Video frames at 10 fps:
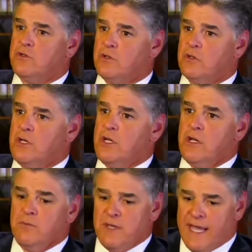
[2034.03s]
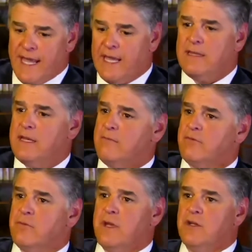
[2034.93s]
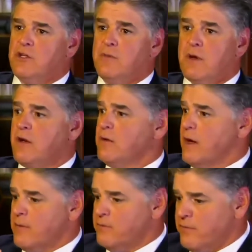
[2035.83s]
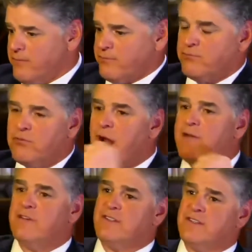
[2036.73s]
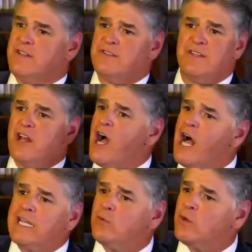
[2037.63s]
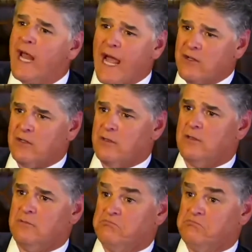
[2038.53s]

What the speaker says: to be handed information about a private citizen, a Hollywood actor.